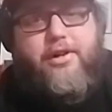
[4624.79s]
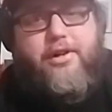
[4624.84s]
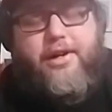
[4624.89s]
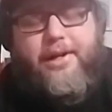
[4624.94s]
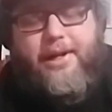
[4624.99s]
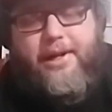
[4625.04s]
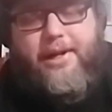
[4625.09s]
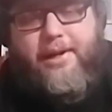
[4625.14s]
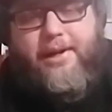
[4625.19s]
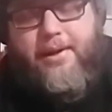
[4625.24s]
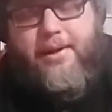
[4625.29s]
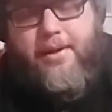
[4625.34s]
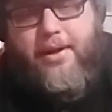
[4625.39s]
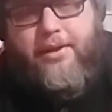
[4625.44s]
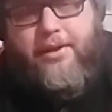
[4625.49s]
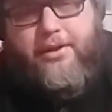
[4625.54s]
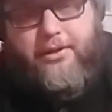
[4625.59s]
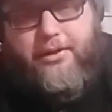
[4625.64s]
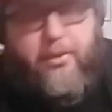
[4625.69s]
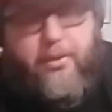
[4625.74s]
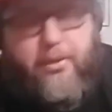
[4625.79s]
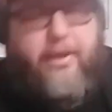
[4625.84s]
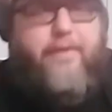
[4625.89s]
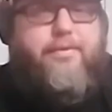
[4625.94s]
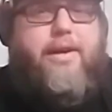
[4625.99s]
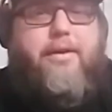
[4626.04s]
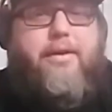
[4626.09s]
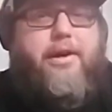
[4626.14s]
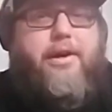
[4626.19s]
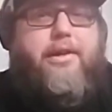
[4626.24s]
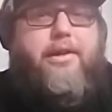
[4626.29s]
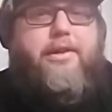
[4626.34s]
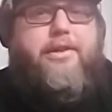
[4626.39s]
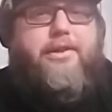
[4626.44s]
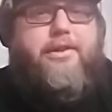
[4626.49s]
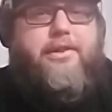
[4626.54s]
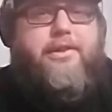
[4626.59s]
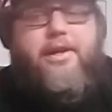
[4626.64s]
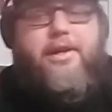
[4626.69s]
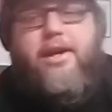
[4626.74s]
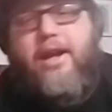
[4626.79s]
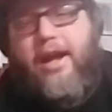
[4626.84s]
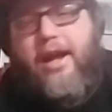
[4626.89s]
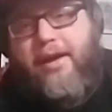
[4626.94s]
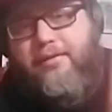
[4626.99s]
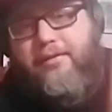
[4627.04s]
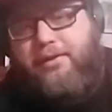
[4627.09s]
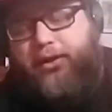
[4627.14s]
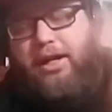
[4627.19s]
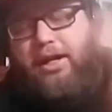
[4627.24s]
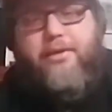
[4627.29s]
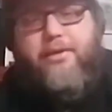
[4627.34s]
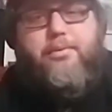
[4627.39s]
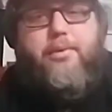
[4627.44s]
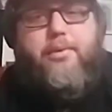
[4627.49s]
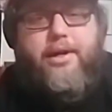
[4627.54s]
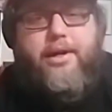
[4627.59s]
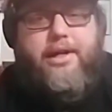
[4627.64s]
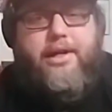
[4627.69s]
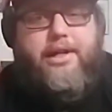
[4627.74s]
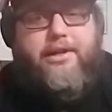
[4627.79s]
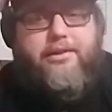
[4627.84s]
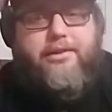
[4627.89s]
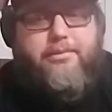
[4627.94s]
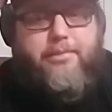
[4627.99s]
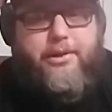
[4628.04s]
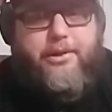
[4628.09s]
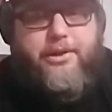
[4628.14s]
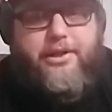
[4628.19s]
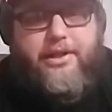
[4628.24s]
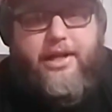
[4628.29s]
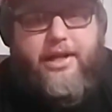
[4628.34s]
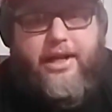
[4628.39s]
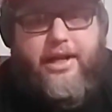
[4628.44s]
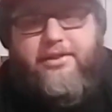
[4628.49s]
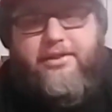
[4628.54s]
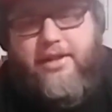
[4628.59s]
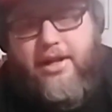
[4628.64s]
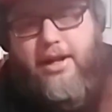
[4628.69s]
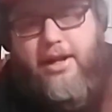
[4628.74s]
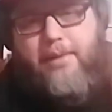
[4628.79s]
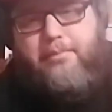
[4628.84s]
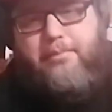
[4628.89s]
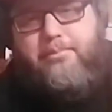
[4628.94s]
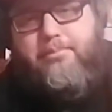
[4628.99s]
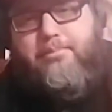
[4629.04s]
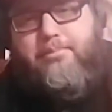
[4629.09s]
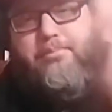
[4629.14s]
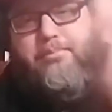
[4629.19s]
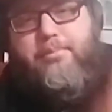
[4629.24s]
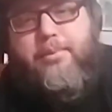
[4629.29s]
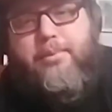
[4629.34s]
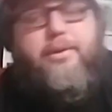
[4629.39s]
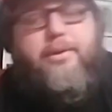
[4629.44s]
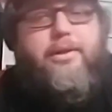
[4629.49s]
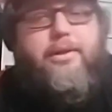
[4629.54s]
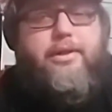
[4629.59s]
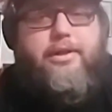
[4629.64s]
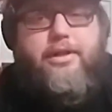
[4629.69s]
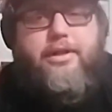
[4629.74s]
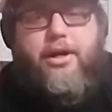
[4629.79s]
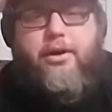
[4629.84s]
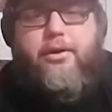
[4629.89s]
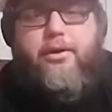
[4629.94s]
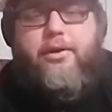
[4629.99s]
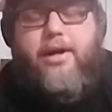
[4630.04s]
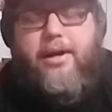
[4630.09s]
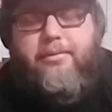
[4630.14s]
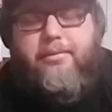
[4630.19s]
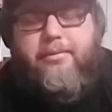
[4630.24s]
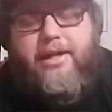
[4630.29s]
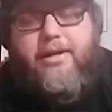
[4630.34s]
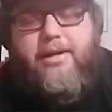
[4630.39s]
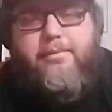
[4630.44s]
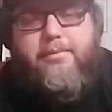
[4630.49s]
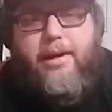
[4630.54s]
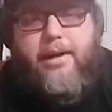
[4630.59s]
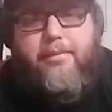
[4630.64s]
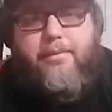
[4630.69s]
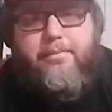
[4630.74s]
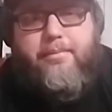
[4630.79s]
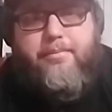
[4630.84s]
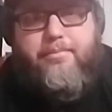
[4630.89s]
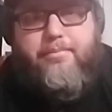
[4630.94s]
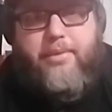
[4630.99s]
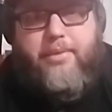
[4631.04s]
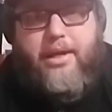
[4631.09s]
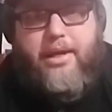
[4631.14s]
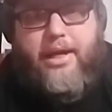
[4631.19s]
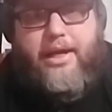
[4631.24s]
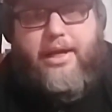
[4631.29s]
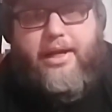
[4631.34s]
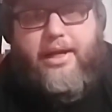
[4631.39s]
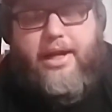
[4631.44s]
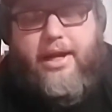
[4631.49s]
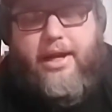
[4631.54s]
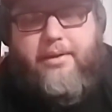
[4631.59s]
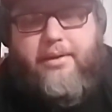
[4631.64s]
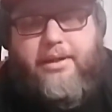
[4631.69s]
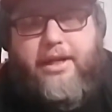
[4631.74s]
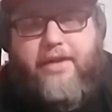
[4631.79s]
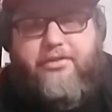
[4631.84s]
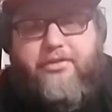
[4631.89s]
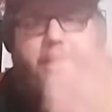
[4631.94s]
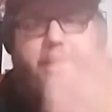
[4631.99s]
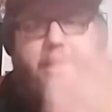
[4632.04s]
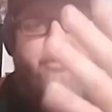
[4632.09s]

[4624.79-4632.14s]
on it. They're $25. If you guys want his merchandise, go hit him up. And he also has a